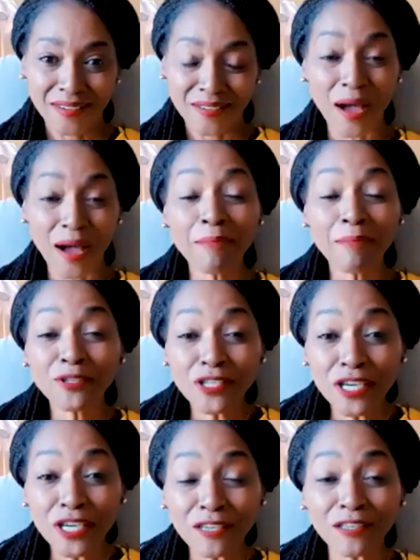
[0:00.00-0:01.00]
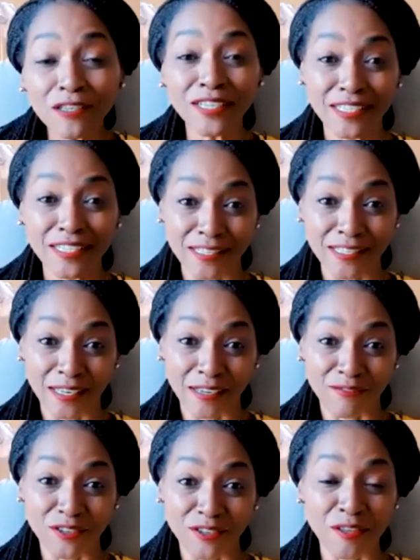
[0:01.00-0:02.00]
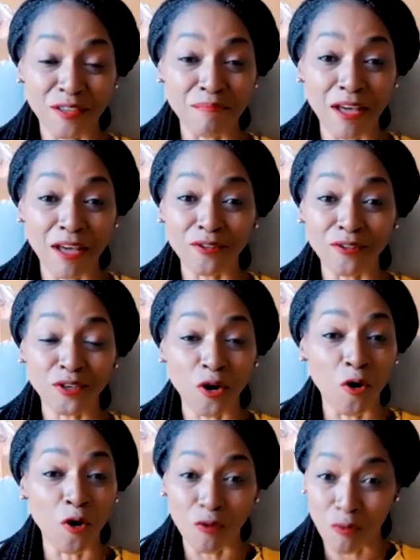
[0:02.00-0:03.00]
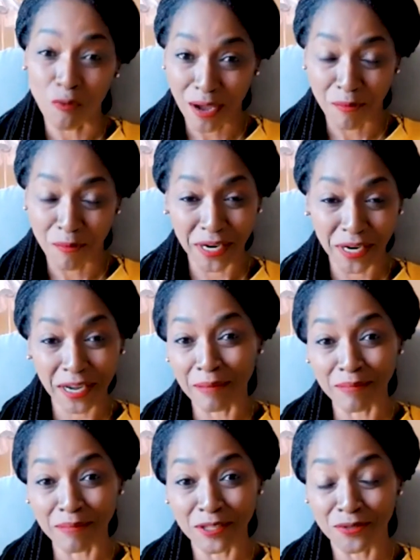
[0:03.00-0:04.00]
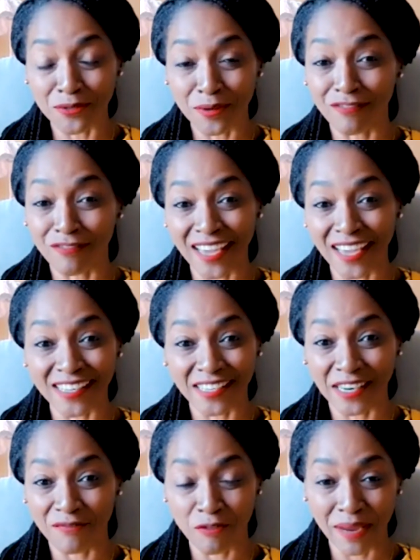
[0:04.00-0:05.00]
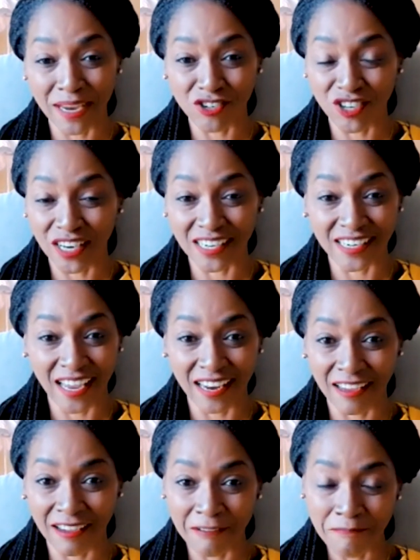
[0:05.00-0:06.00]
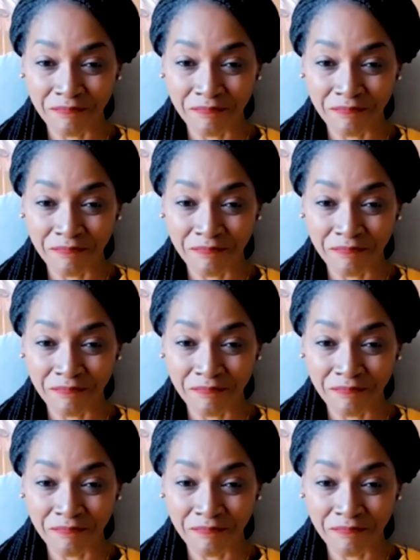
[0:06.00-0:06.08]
So I'm particularly sensitive to the mother's overwhelm when it comes to advice and information and data.